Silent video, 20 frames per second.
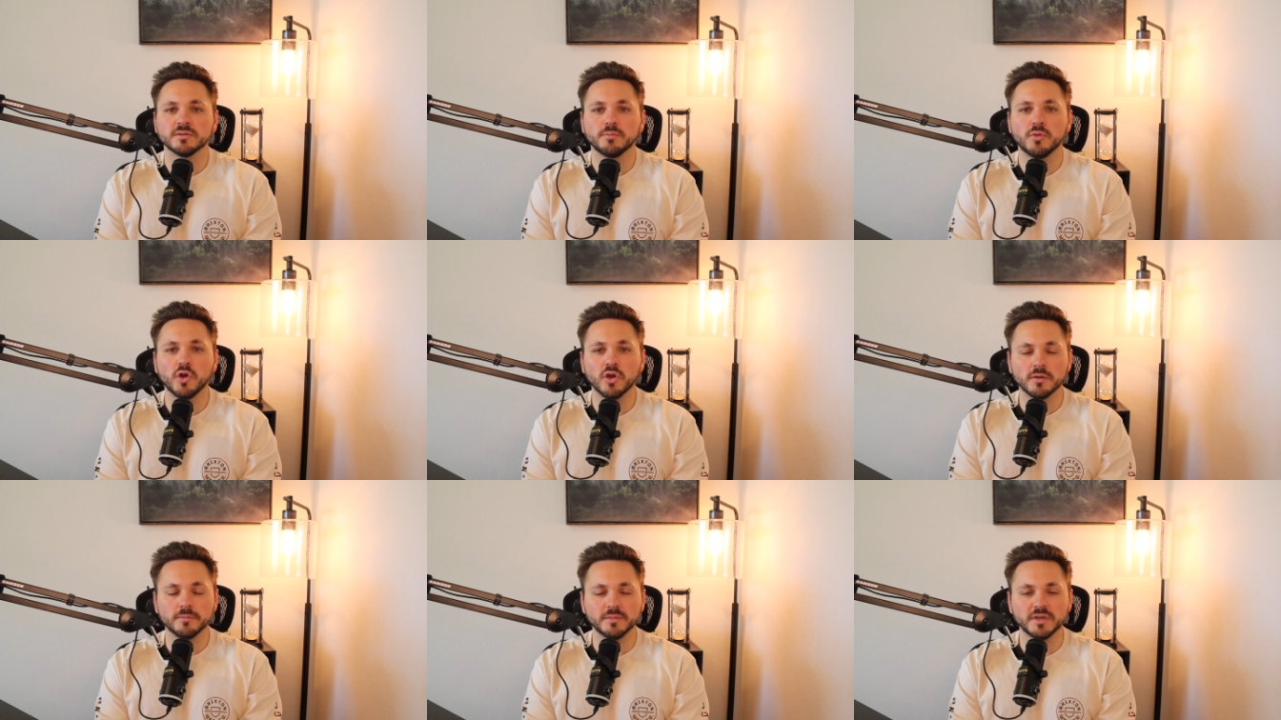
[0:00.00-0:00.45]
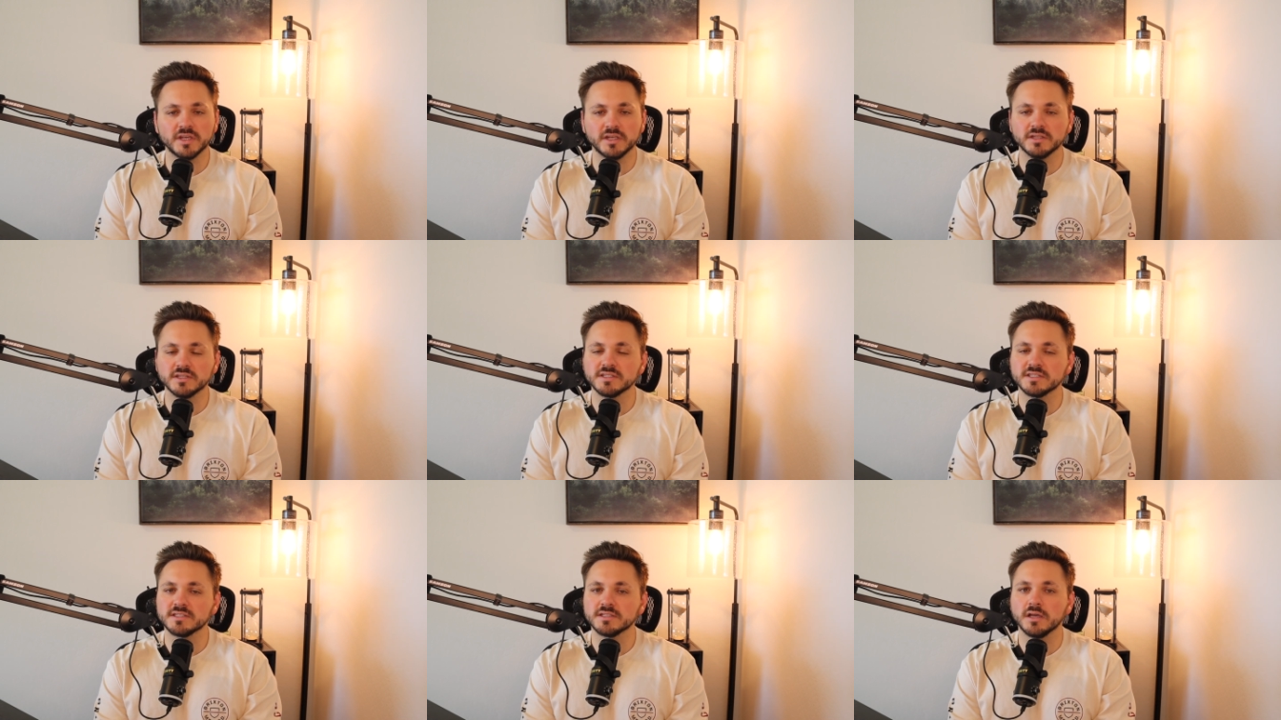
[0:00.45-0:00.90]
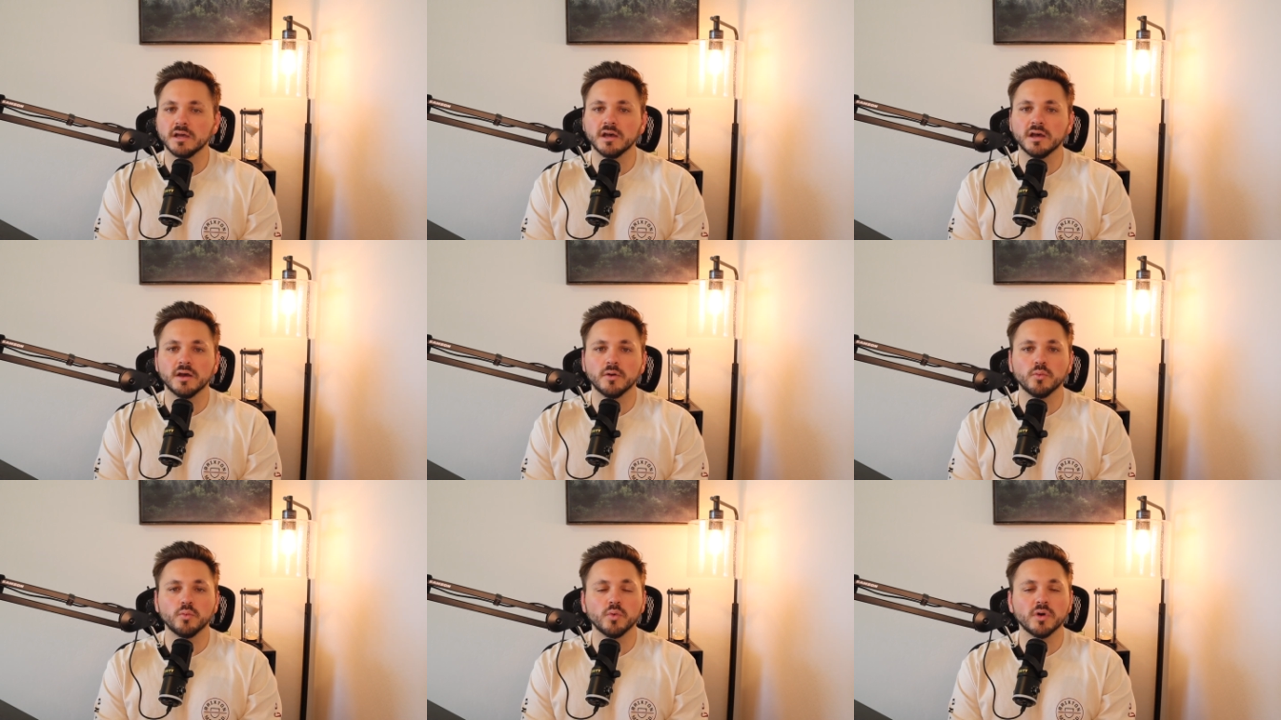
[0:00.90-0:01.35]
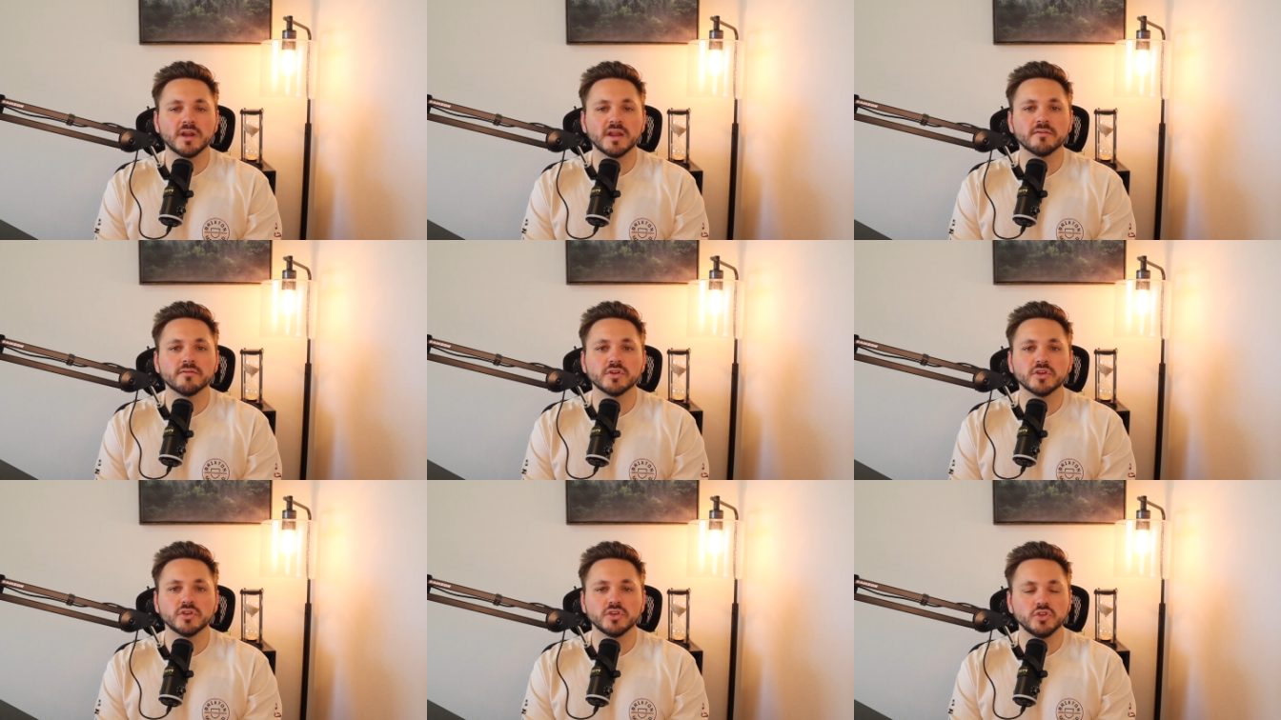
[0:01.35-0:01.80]
apartments,
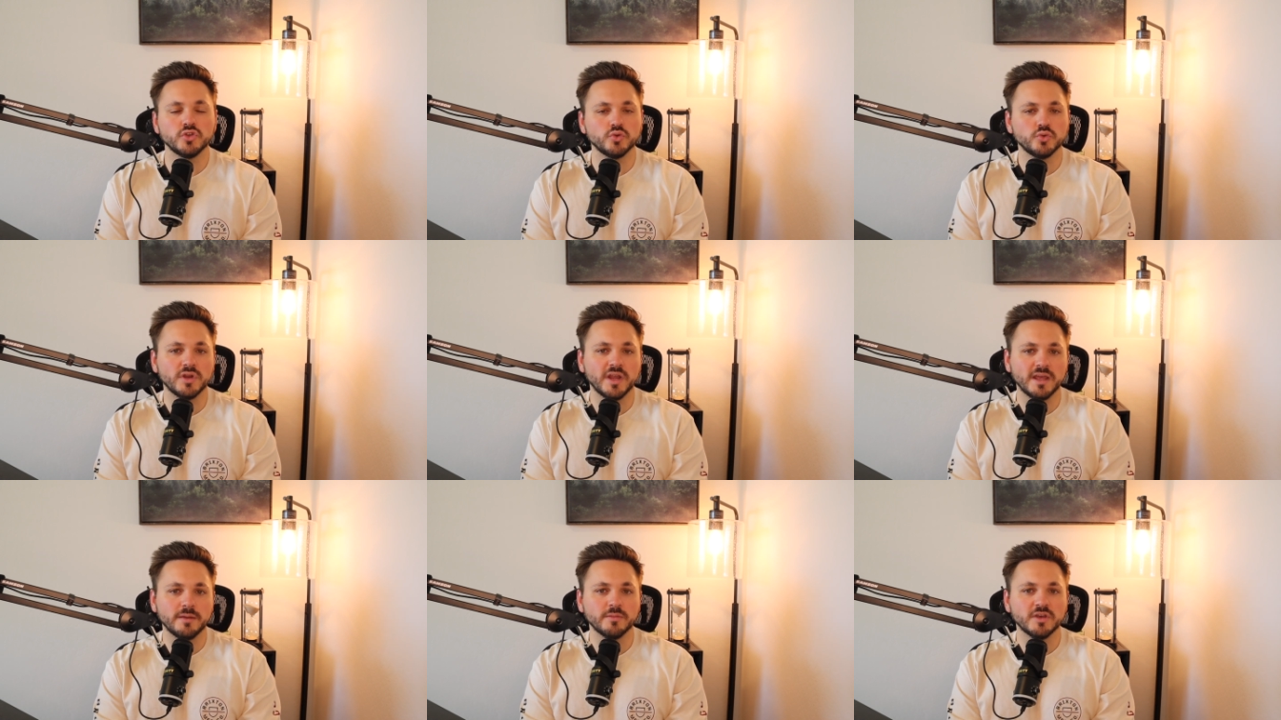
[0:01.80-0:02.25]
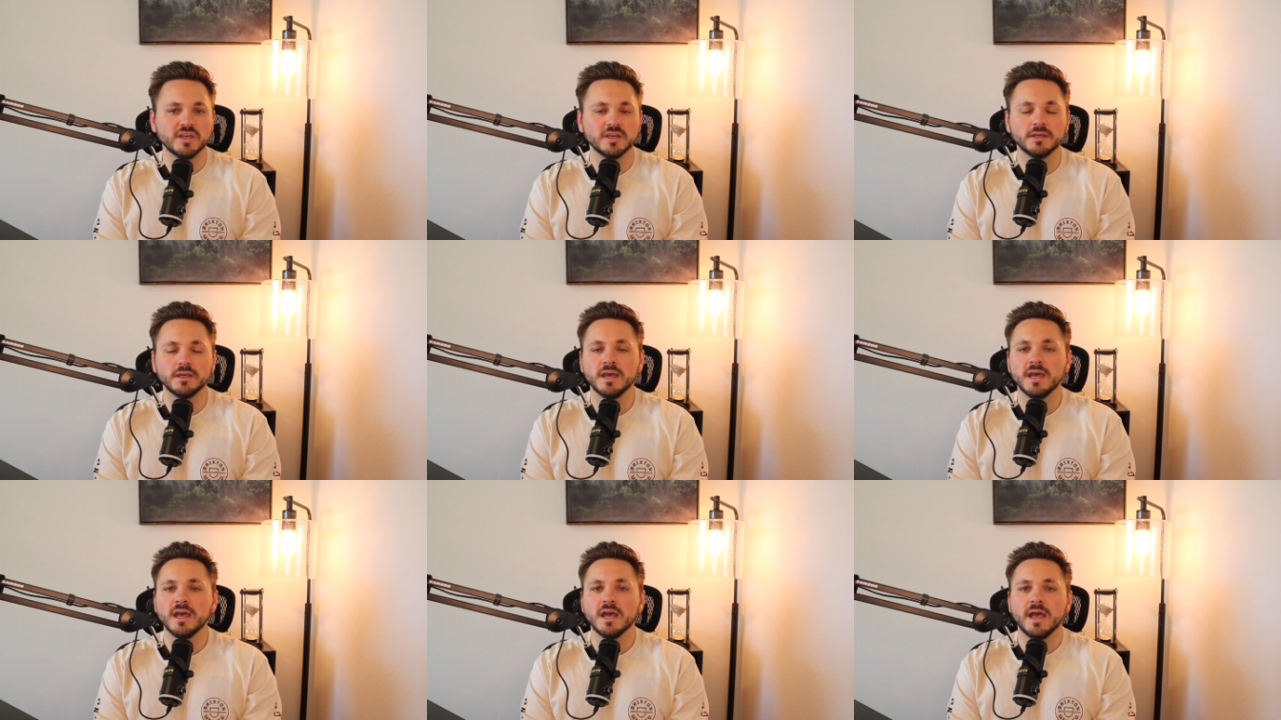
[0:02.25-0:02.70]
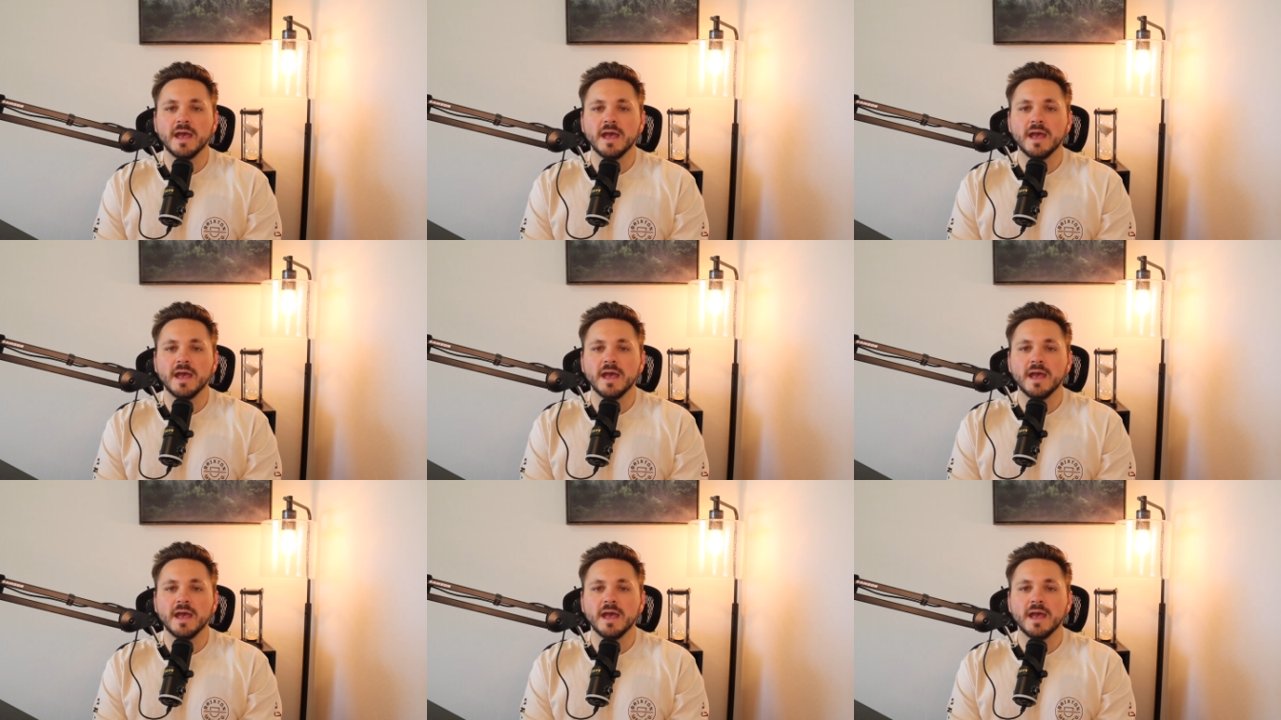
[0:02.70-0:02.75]
whatever you name it,